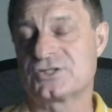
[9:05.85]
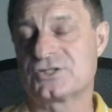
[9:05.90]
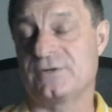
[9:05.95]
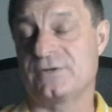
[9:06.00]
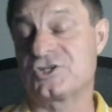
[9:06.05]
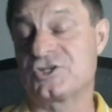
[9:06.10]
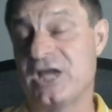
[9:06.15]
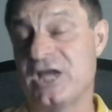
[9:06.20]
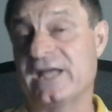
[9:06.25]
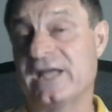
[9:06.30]
So
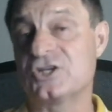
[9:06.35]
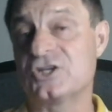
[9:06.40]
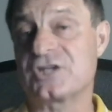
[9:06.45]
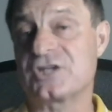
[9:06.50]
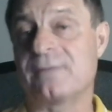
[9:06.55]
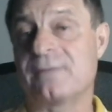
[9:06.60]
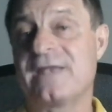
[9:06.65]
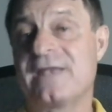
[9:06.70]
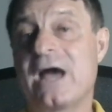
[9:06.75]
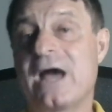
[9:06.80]
I
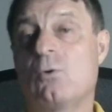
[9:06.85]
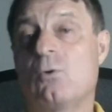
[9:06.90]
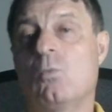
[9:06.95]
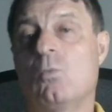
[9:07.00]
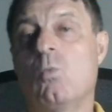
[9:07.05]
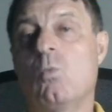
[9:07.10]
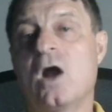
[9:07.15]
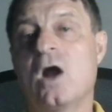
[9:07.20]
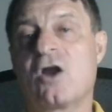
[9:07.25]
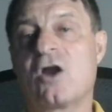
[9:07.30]
changed. I'm now
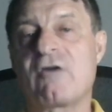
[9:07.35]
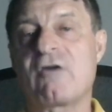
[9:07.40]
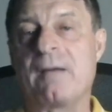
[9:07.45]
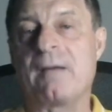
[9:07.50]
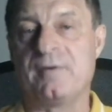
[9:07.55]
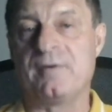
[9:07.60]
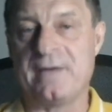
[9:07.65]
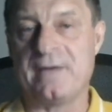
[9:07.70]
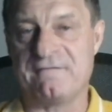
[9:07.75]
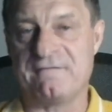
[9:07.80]
on one
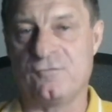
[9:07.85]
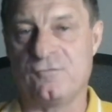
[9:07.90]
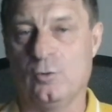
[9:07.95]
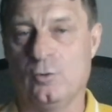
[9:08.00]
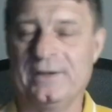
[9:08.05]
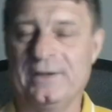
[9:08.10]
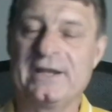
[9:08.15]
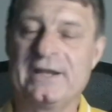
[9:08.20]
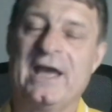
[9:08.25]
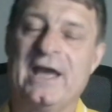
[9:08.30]
gram of
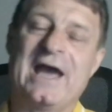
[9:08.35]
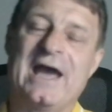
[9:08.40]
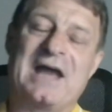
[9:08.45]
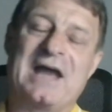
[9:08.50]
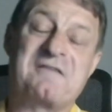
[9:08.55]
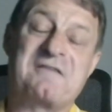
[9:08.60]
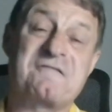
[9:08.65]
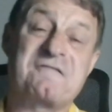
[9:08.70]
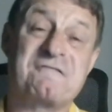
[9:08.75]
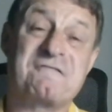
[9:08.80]
metformin
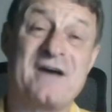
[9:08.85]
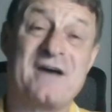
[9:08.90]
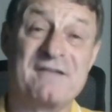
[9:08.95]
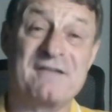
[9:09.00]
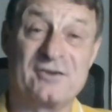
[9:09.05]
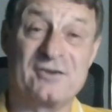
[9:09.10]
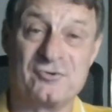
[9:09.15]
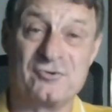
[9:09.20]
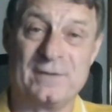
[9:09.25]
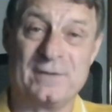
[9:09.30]
and
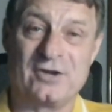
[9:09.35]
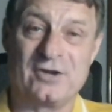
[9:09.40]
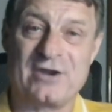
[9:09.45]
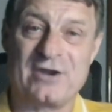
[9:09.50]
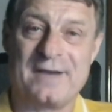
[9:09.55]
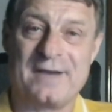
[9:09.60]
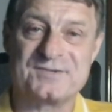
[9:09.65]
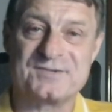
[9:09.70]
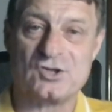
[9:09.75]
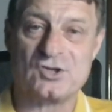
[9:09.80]
500
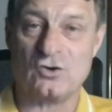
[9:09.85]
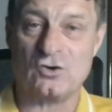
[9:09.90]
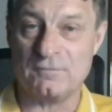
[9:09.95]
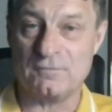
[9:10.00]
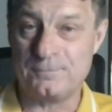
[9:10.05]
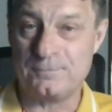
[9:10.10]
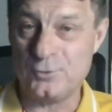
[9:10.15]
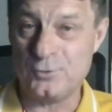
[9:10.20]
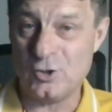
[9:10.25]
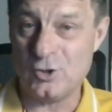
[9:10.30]
milligrams
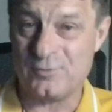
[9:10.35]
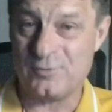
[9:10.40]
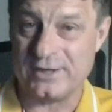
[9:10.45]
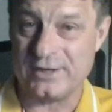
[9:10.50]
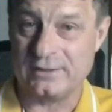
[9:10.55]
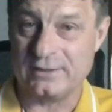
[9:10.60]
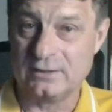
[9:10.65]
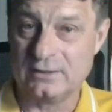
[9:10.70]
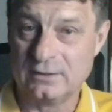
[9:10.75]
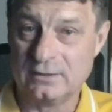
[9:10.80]
of
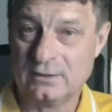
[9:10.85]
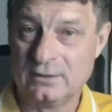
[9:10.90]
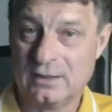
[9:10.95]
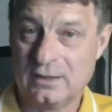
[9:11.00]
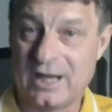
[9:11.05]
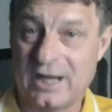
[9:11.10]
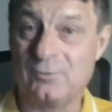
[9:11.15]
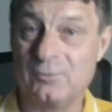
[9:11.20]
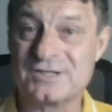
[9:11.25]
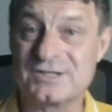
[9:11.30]
berberine.
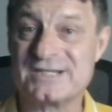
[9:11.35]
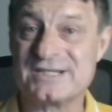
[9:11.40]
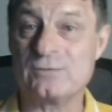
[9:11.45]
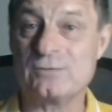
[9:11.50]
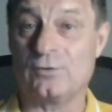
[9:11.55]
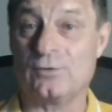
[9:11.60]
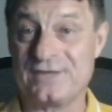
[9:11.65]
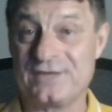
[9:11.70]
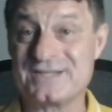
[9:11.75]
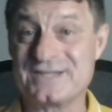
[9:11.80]
I will see
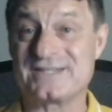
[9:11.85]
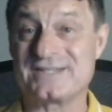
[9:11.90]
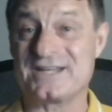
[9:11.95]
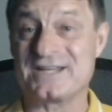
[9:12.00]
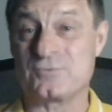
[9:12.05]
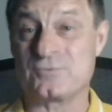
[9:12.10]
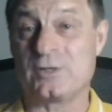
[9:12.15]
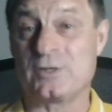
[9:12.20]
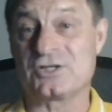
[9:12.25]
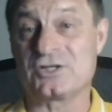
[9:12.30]
what this
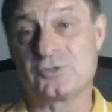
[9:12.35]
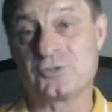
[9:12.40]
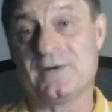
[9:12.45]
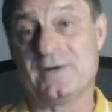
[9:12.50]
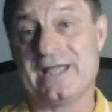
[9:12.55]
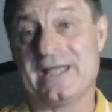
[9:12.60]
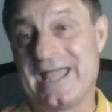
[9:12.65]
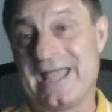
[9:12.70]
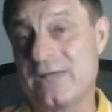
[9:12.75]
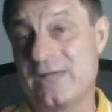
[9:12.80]
does to
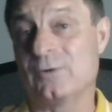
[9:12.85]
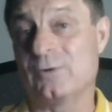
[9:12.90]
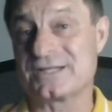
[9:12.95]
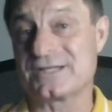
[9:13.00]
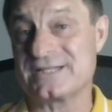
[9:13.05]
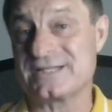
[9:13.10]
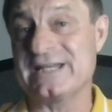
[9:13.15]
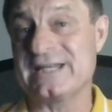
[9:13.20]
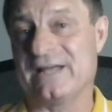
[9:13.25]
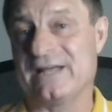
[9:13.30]
my
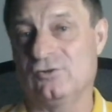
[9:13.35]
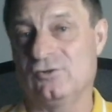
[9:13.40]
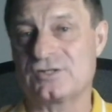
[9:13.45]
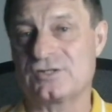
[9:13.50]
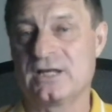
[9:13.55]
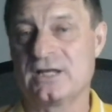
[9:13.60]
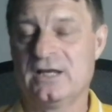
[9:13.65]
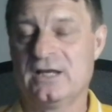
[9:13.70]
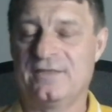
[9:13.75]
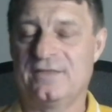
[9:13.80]
A1C
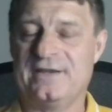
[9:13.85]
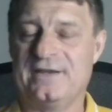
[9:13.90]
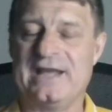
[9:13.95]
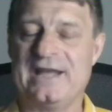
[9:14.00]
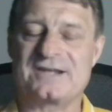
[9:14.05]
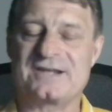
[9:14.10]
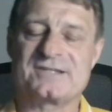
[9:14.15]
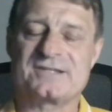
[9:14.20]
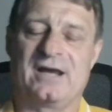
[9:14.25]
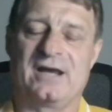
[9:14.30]
levels the
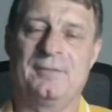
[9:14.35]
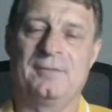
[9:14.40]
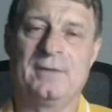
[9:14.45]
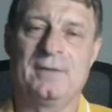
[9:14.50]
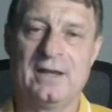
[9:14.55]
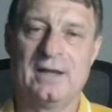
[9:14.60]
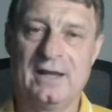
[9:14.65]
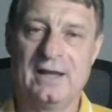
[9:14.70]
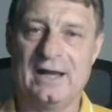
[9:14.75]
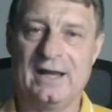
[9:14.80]
next
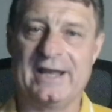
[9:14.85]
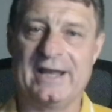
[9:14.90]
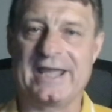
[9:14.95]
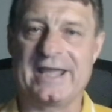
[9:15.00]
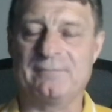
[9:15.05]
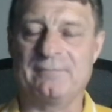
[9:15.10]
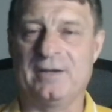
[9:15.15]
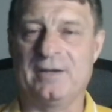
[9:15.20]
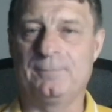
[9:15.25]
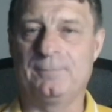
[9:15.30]
time I
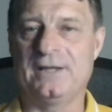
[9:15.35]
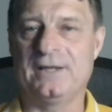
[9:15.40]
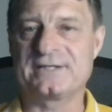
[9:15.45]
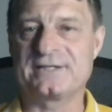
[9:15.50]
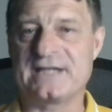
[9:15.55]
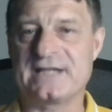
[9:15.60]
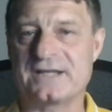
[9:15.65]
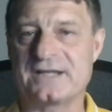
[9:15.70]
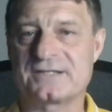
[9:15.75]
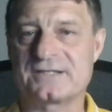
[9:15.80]
get my
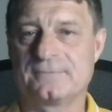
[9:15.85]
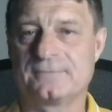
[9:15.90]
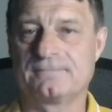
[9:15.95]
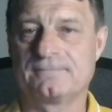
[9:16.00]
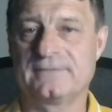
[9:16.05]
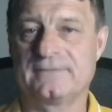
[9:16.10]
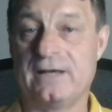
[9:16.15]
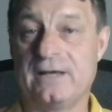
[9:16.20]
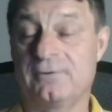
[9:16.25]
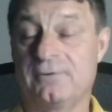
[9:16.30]
blood test.
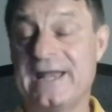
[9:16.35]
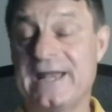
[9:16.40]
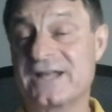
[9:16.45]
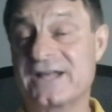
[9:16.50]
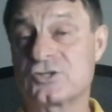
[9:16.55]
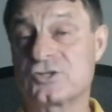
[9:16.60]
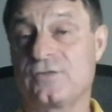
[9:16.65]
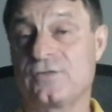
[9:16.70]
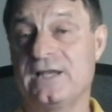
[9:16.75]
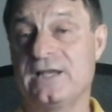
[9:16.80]
Now,
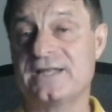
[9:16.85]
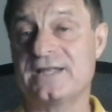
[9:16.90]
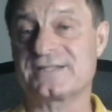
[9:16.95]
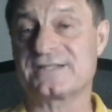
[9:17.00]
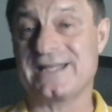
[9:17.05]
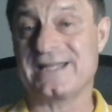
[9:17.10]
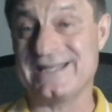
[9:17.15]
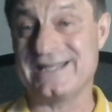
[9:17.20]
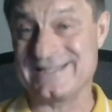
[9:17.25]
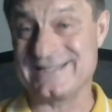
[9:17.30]
next on the
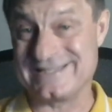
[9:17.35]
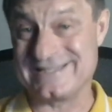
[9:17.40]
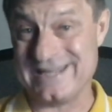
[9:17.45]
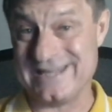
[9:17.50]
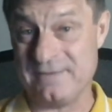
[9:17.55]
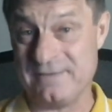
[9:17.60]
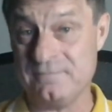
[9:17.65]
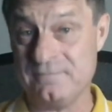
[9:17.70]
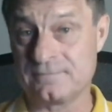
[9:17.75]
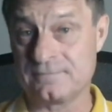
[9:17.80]
list is
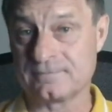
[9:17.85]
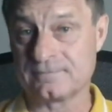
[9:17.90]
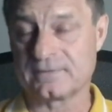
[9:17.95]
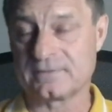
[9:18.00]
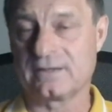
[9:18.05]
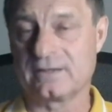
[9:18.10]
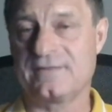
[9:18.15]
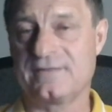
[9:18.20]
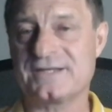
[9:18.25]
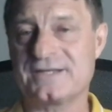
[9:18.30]
DIM.
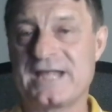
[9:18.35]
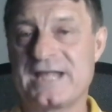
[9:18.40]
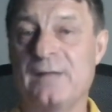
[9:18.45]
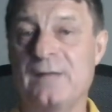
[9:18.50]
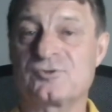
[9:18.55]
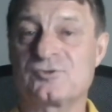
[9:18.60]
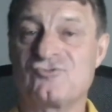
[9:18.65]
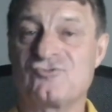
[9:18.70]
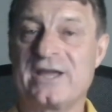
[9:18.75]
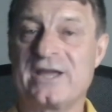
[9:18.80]
This
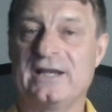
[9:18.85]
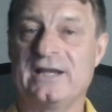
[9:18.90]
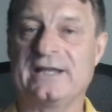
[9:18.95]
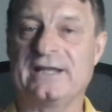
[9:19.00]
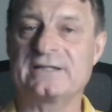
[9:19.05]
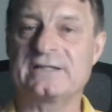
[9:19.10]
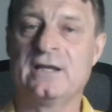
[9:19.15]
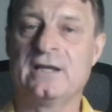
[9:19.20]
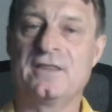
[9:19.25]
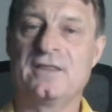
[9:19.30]
helps
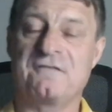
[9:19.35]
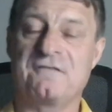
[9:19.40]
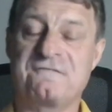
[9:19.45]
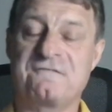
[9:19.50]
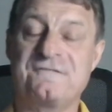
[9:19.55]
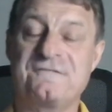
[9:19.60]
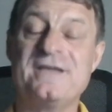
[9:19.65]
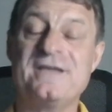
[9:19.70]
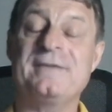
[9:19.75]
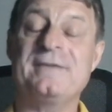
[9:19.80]
regulate the
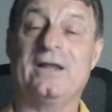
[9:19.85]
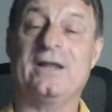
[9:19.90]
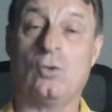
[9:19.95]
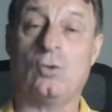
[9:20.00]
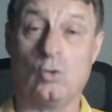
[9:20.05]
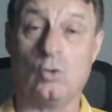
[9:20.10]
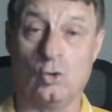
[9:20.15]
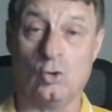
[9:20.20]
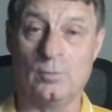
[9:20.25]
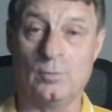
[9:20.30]
female
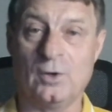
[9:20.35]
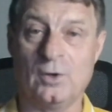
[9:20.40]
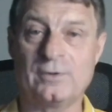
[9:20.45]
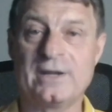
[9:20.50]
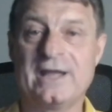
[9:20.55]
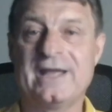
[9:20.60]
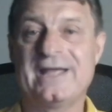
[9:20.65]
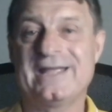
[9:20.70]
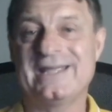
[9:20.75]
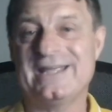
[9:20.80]

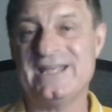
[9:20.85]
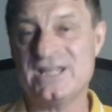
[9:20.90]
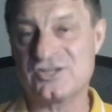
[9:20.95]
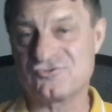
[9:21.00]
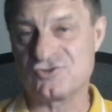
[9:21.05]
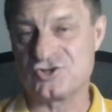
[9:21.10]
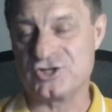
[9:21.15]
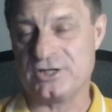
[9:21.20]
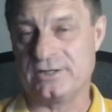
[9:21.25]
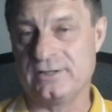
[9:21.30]
hormone
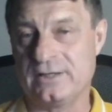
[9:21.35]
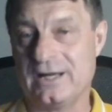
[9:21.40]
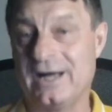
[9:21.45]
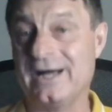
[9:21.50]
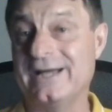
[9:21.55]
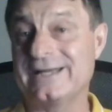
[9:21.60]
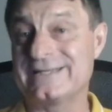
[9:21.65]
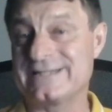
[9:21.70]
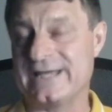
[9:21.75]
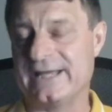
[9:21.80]
estrogen.
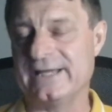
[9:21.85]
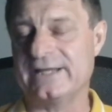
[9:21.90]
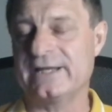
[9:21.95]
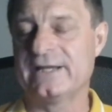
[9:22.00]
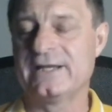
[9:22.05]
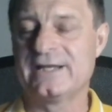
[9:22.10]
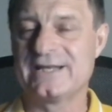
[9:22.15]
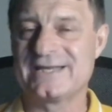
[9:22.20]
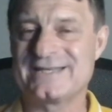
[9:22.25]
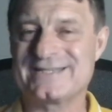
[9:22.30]
I
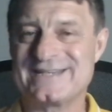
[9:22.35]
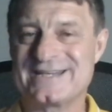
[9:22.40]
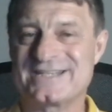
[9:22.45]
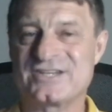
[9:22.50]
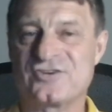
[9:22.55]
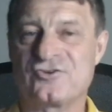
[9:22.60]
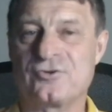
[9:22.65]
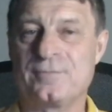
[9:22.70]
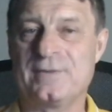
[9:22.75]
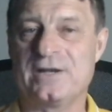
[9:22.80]
take
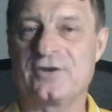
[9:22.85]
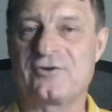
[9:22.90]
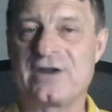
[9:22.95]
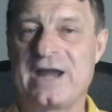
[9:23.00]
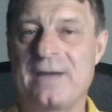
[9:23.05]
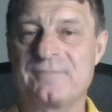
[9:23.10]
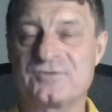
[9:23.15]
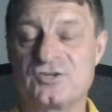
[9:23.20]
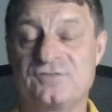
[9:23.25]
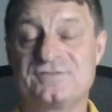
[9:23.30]
600
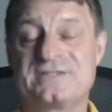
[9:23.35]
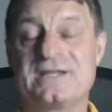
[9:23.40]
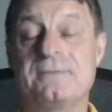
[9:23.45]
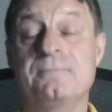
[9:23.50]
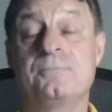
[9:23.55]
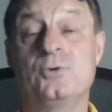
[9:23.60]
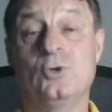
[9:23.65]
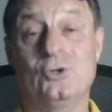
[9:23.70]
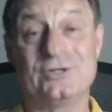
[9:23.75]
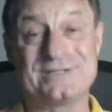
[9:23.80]
milligrams of
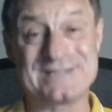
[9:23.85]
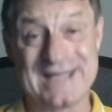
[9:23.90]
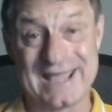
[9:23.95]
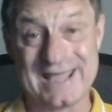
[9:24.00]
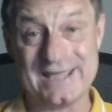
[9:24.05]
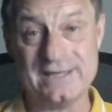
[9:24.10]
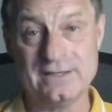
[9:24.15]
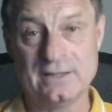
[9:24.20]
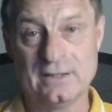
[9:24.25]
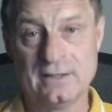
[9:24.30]
DIM per
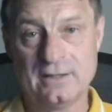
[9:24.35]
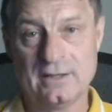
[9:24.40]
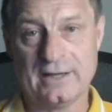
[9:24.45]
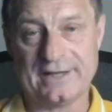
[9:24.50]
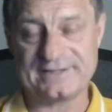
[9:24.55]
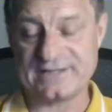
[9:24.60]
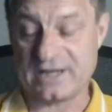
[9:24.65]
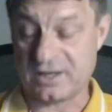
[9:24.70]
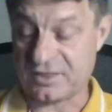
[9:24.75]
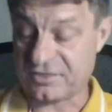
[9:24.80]
day.
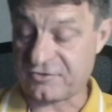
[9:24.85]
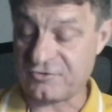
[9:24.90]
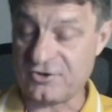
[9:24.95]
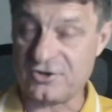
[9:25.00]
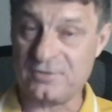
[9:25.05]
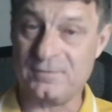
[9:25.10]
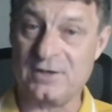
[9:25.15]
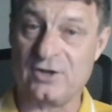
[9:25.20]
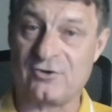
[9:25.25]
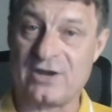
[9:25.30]
I take
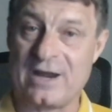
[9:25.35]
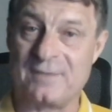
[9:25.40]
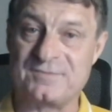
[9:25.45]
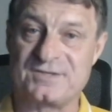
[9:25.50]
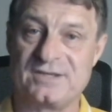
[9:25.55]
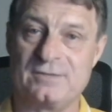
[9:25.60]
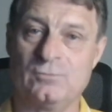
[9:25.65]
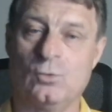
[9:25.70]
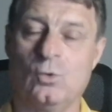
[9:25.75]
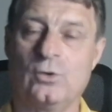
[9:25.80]
300
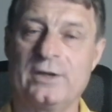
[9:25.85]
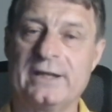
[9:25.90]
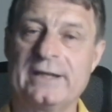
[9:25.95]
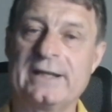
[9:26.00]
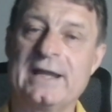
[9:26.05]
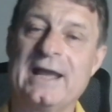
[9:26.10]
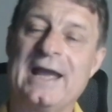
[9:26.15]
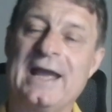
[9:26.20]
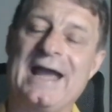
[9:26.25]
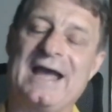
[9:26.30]
milligrams in the
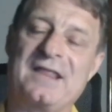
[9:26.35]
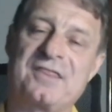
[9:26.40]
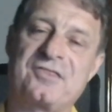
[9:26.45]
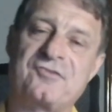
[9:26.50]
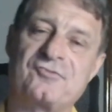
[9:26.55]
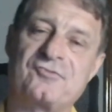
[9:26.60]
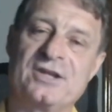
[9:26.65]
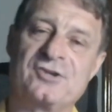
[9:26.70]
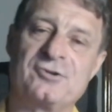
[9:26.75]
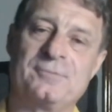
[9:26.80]
morning and
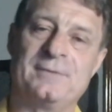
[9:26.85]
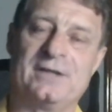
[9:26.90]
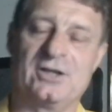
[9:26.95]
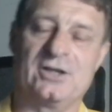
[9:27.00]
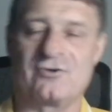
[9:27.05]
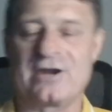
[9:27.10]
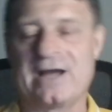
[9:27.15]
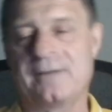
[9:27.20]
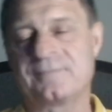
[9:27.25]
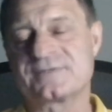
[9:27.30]
300
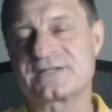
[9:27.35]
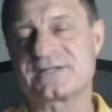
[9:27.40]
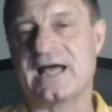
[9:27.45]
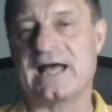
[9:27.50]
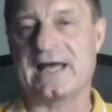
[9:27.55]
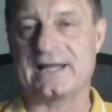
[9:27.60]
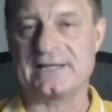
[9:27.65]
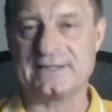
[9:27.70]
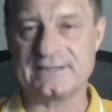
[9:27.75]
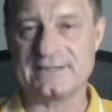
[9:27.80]
milligrams
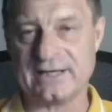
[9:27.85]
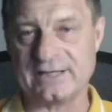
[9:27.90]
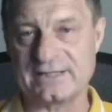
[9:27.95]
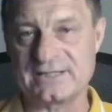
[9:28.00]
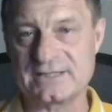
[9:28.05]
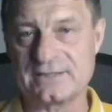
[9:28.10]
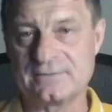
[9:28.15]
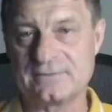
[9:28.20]
at night.